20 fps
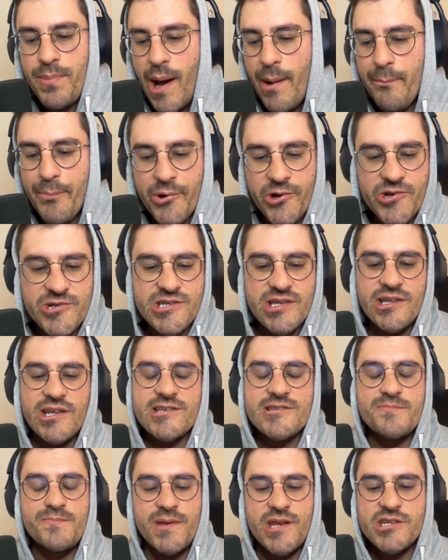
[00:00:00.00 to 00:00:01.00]
producing
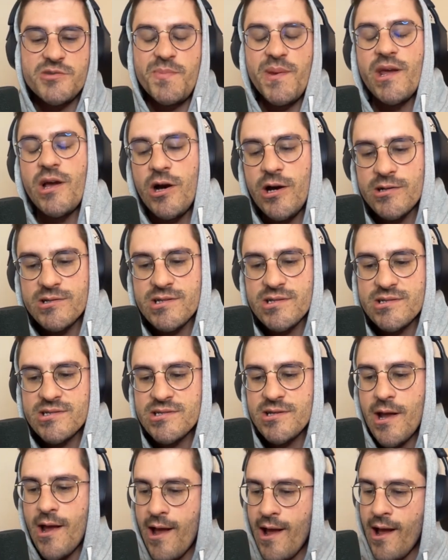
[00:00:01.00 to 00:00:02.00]
this PHP
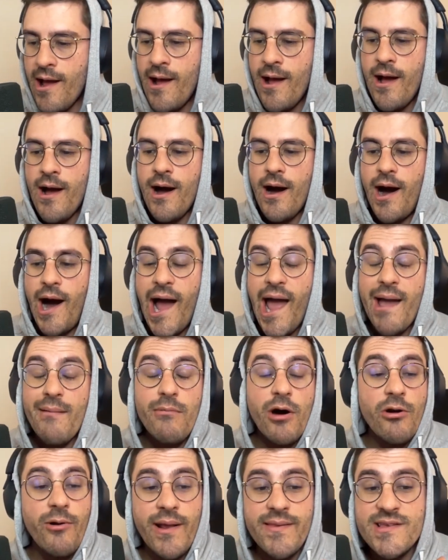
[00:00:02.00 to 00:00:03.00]
content. I am
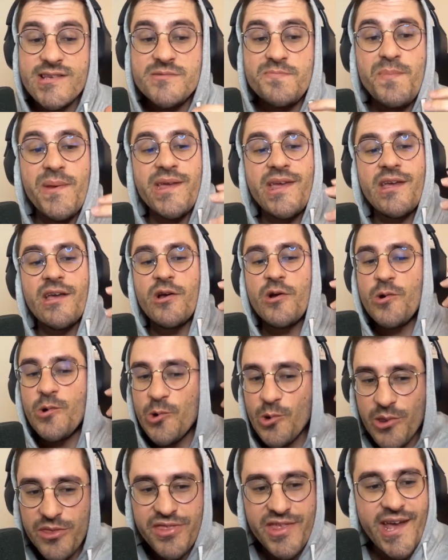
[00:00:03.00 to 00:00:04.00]
already speaking
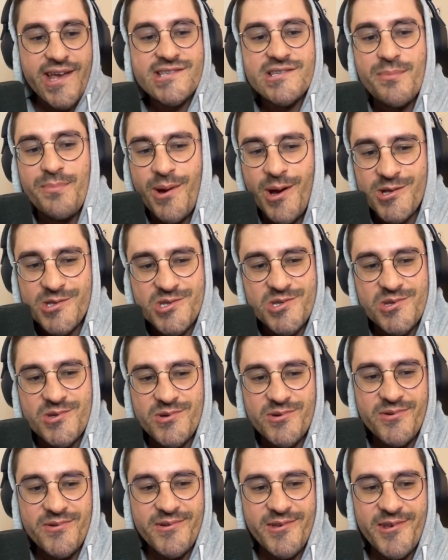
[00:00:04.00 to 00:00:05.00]
cool things about
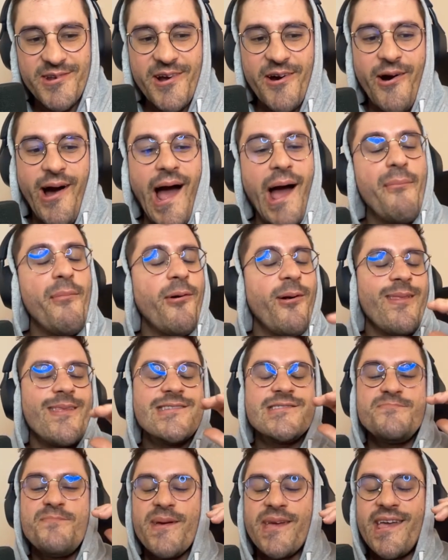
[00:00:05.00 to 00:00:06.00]
you. You know, I'm already
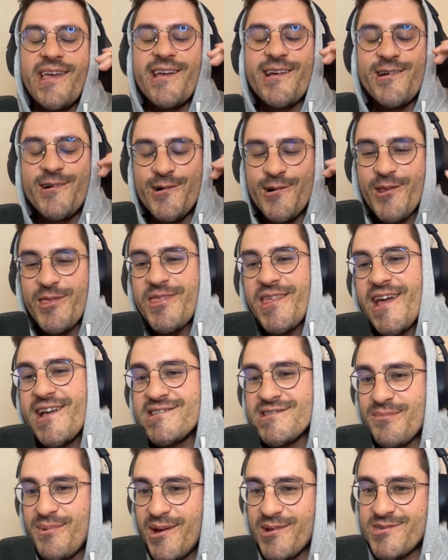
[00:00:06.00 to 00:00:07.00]
speaking cool
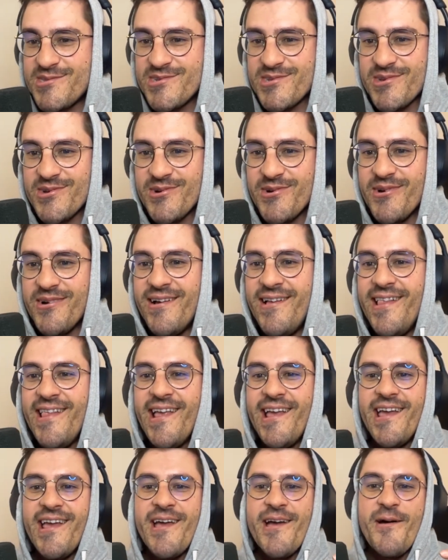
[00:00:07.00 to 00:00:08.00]
things about you.
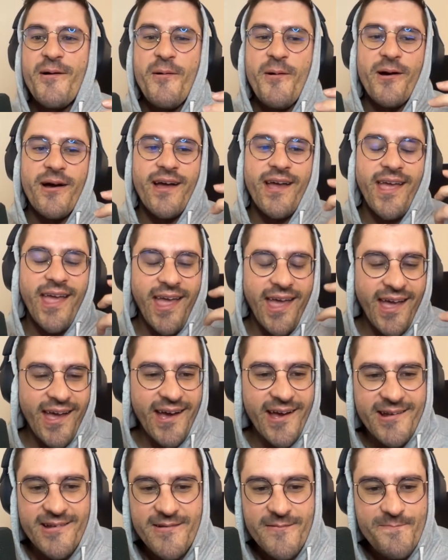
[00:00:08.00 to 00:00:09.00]

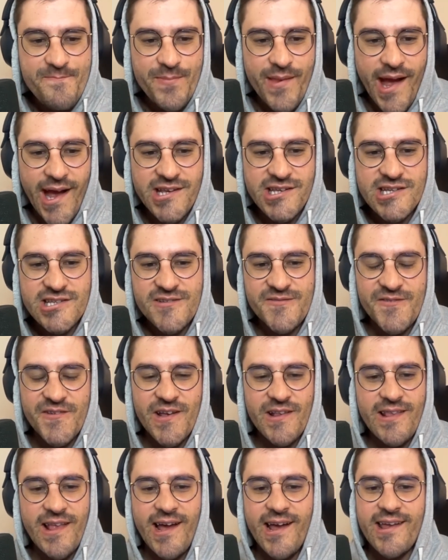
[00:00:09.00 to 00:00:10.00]
And I just
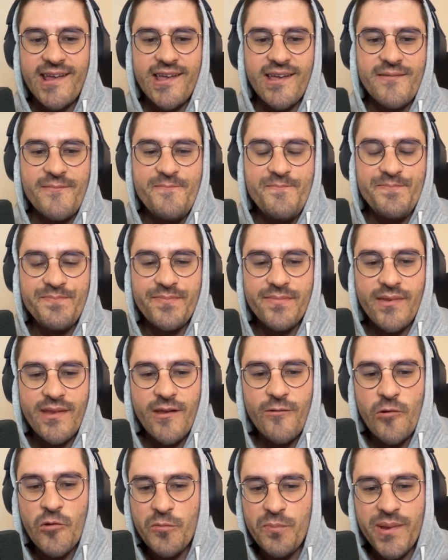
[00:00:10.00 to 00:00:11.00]
feel like
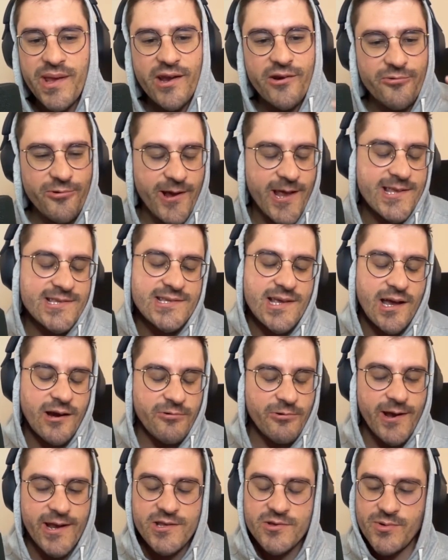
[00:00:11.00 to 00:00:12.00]
it would be a
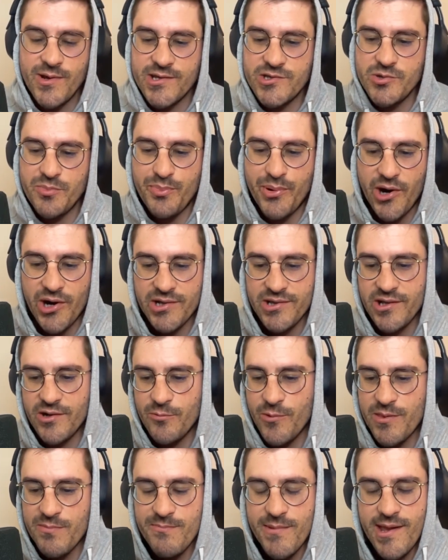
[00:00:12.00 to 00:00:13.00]
great way to partner
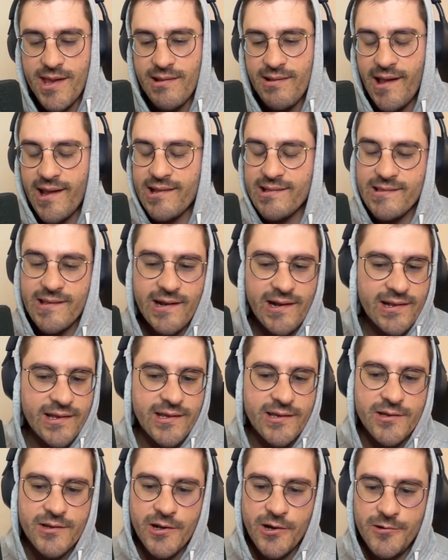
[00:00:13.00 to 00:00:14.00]
with me, like literally,
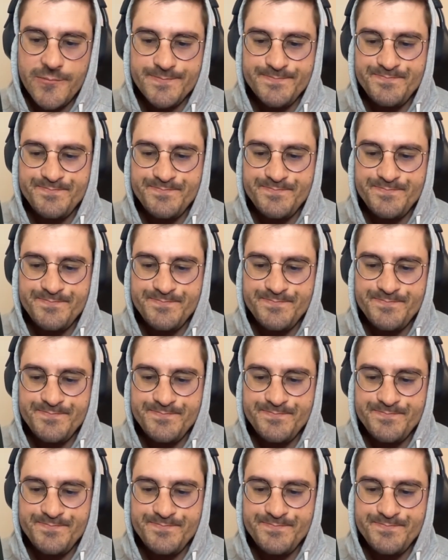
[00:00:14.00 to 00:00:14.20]
you know,